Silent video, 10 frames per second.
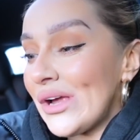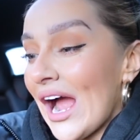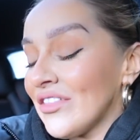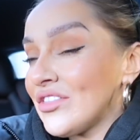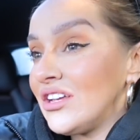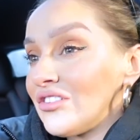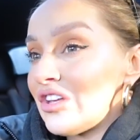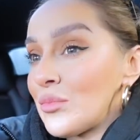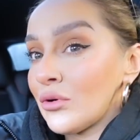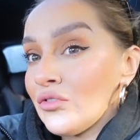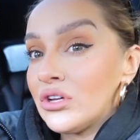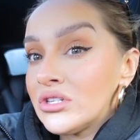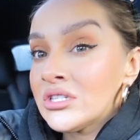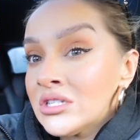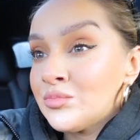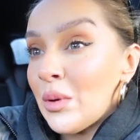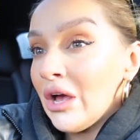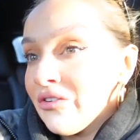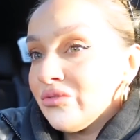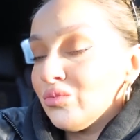we had these at your brother's
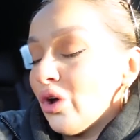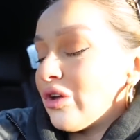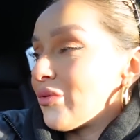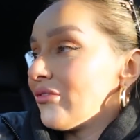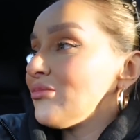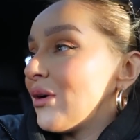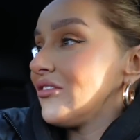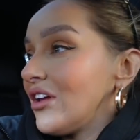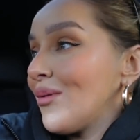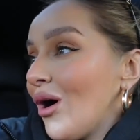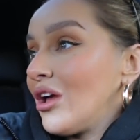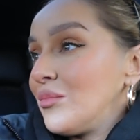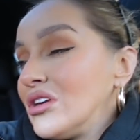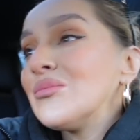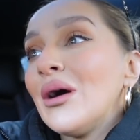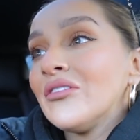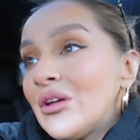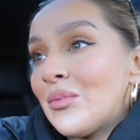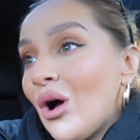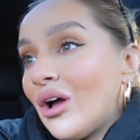birthday, not your brother's birthday party, but your
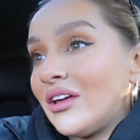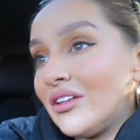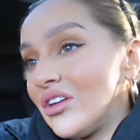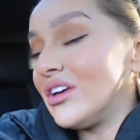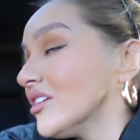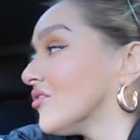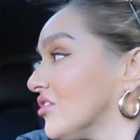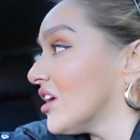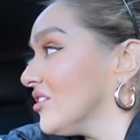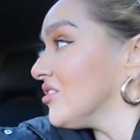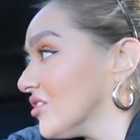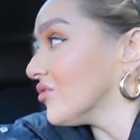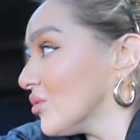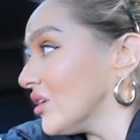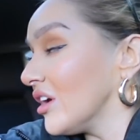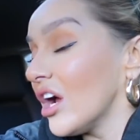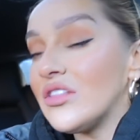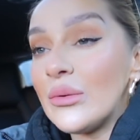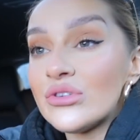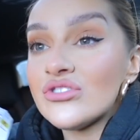birthday party that he did for Daisy the other week. And
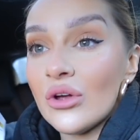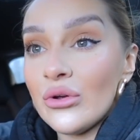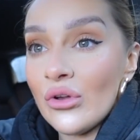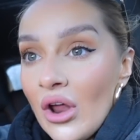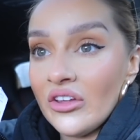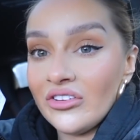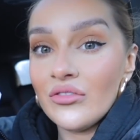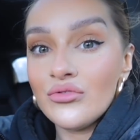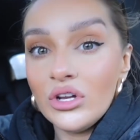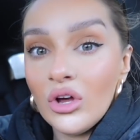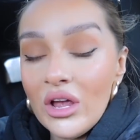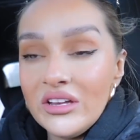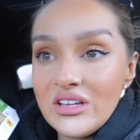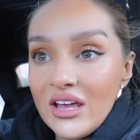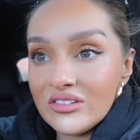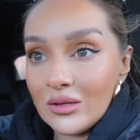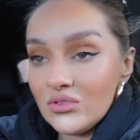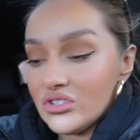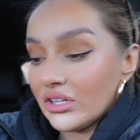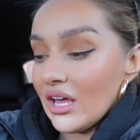they were so nice. Like, I've really got into egg
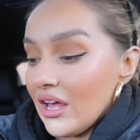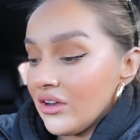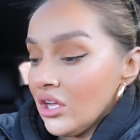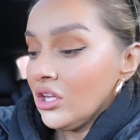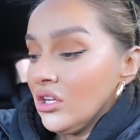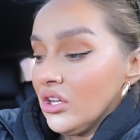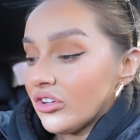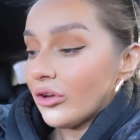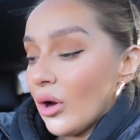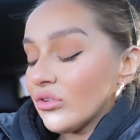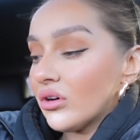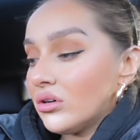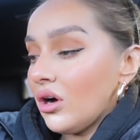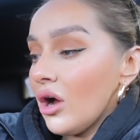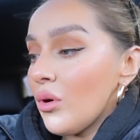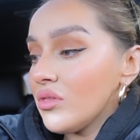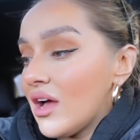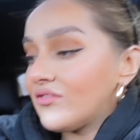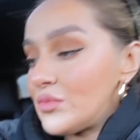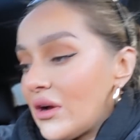sandwiches again. So I was like, oh, I want
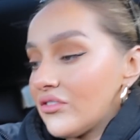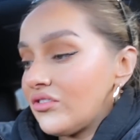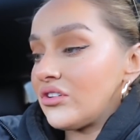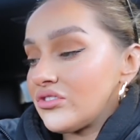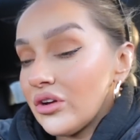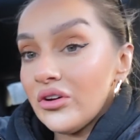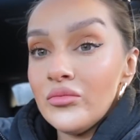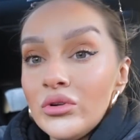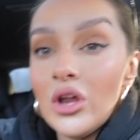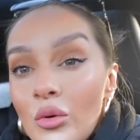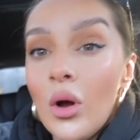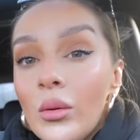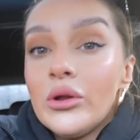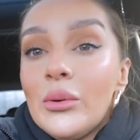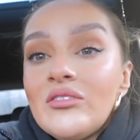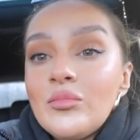that for breakfast. So I don't really know what I'm going to have. I'll